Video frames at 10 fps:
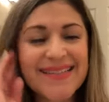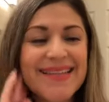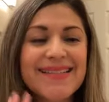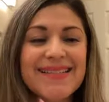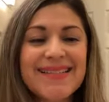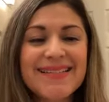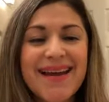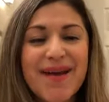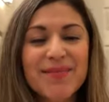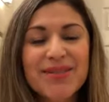This is
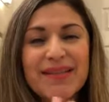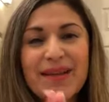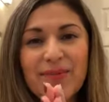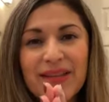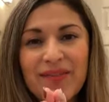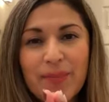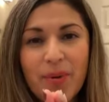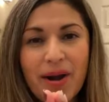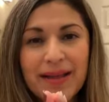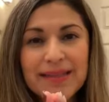just like a really fun
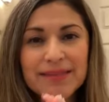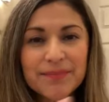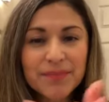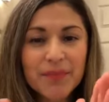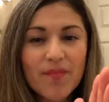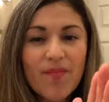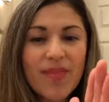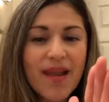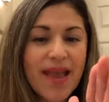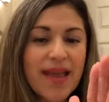product.
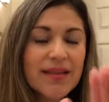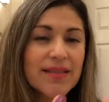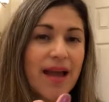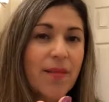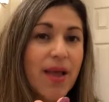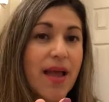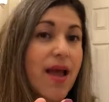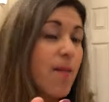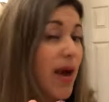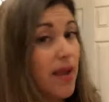And
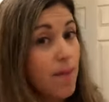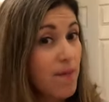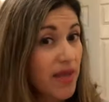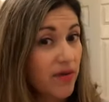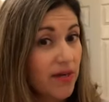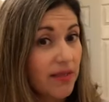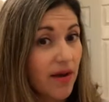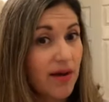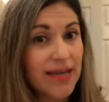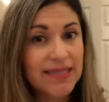my
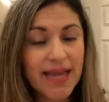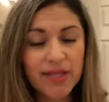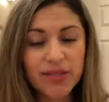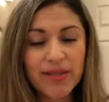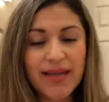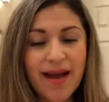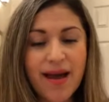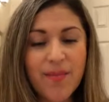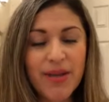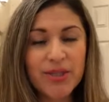mother-in-law is actually,
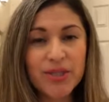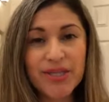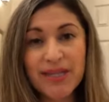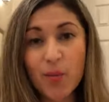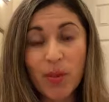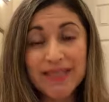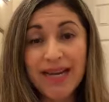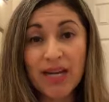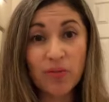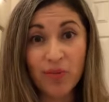she works
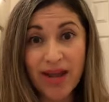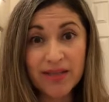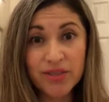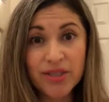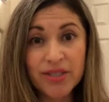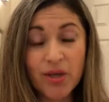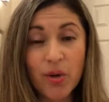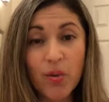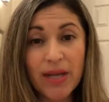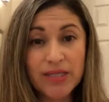at a ranch.
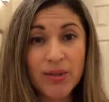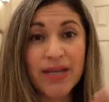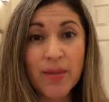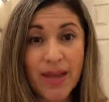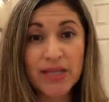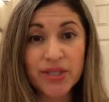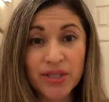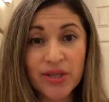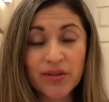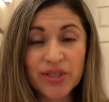So as you can
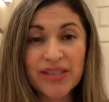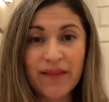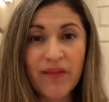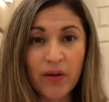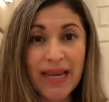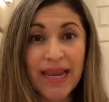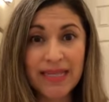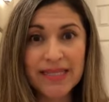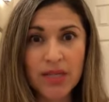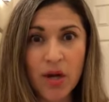imagine, you know, just like very
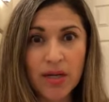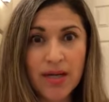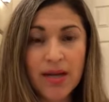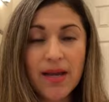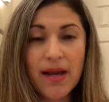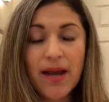hands-on.